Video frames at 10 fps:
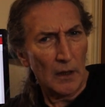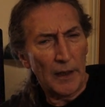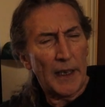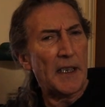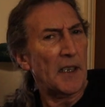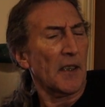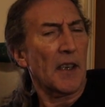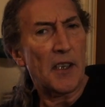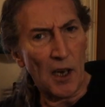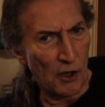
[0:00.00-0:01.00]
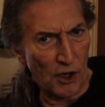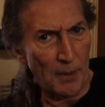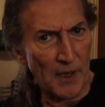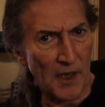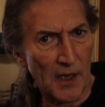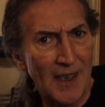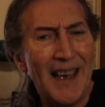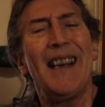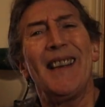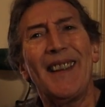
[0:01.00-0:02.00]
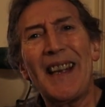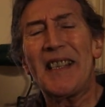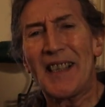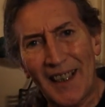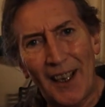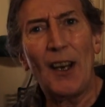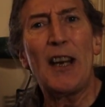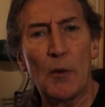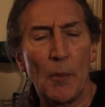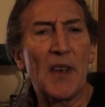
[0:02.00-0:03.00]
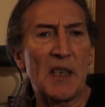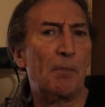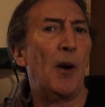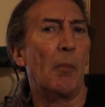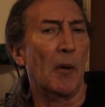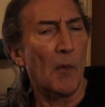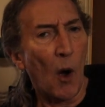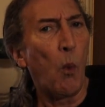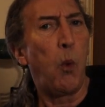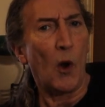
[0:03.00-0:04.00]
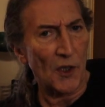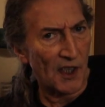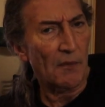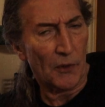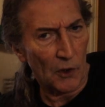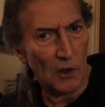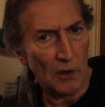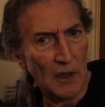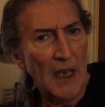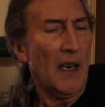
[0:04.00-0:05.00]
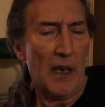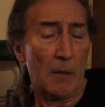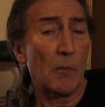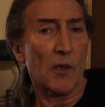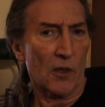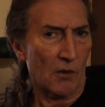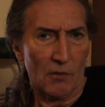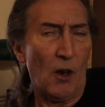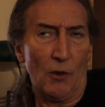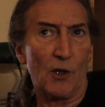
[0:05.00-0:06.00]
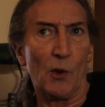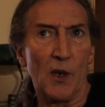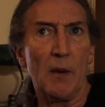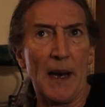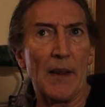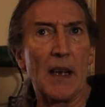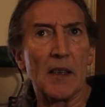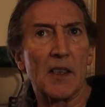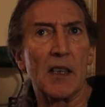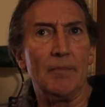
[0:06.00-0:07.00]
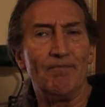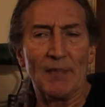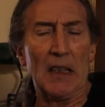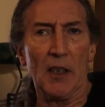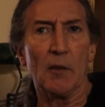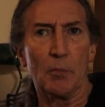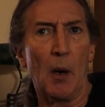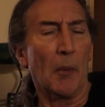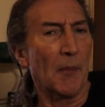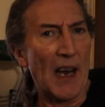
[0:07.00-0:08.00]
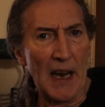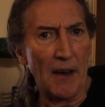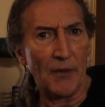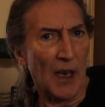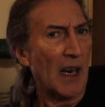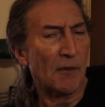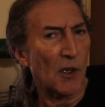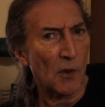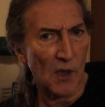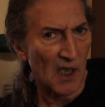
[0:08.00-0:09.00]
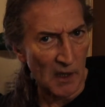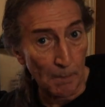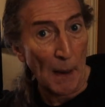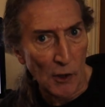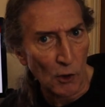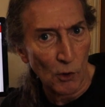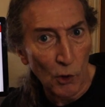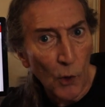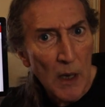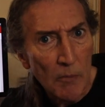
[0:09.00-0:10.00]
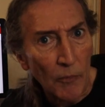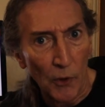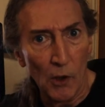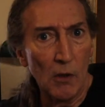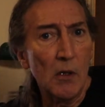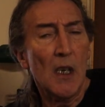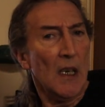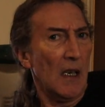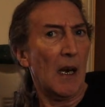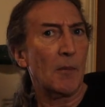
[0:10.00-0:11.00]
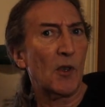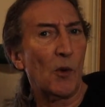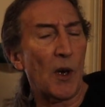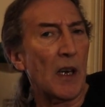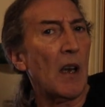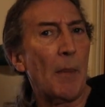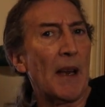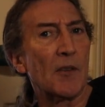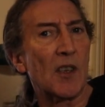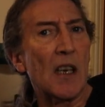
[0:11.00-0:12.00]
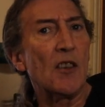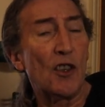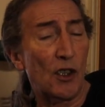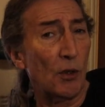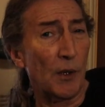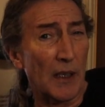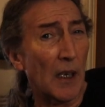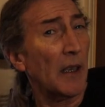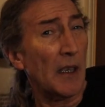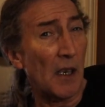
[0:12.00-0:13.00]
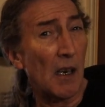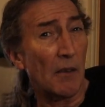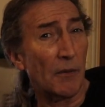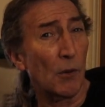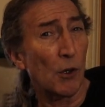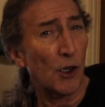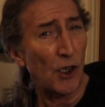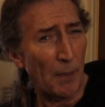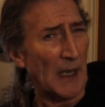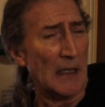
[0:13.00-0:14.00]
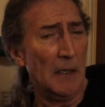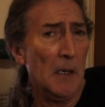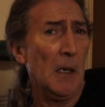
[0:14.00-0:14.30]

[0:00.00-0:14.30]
Ladies and guitar shippers, let's clear up this problem once and for all. And I'm not talking about that little problem that I have to use the special cream for. I'm talking about insuring a guitar for shipping.